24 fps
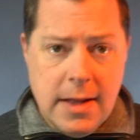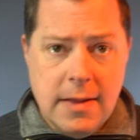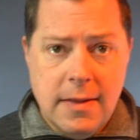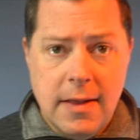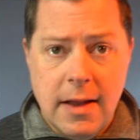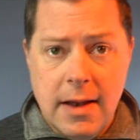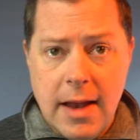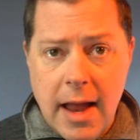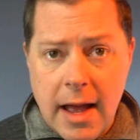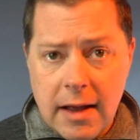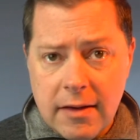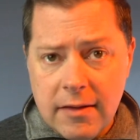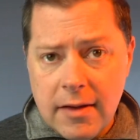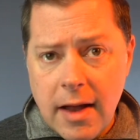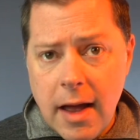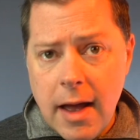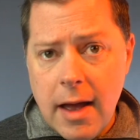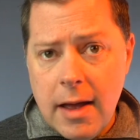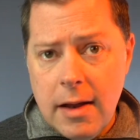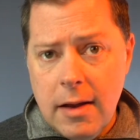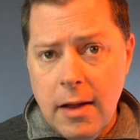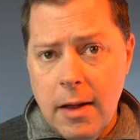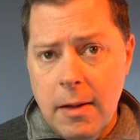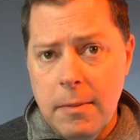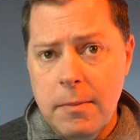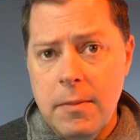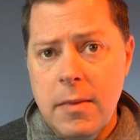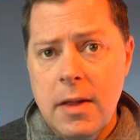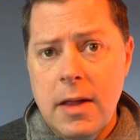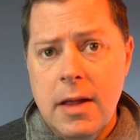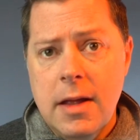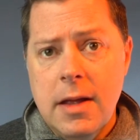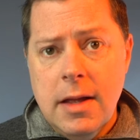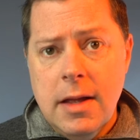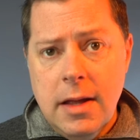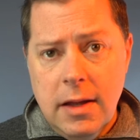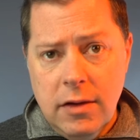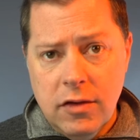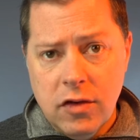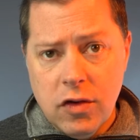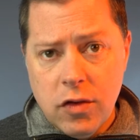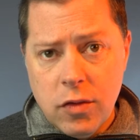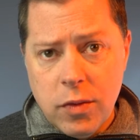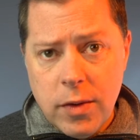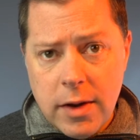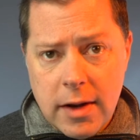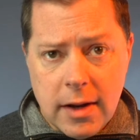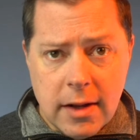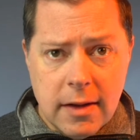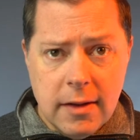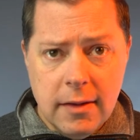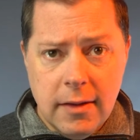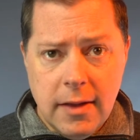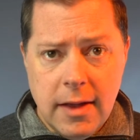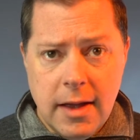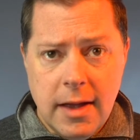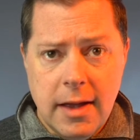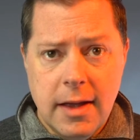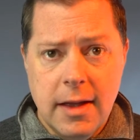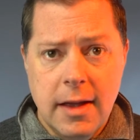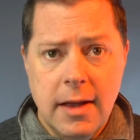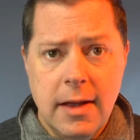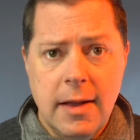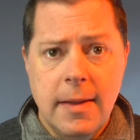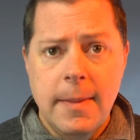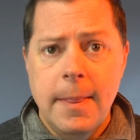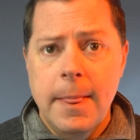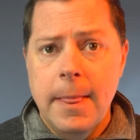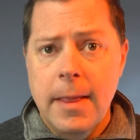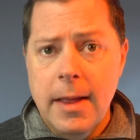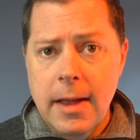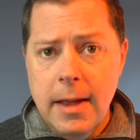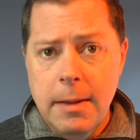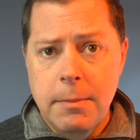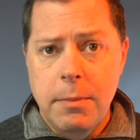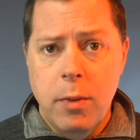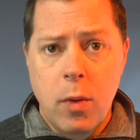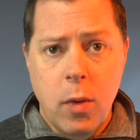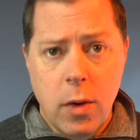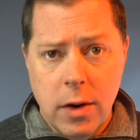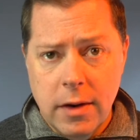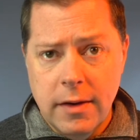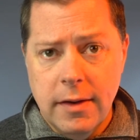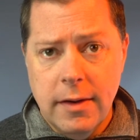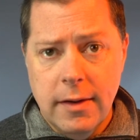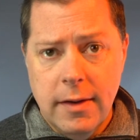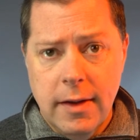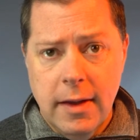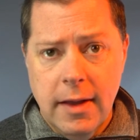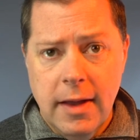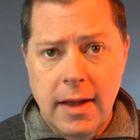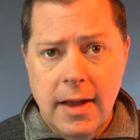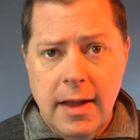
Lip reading: The next item is critically important,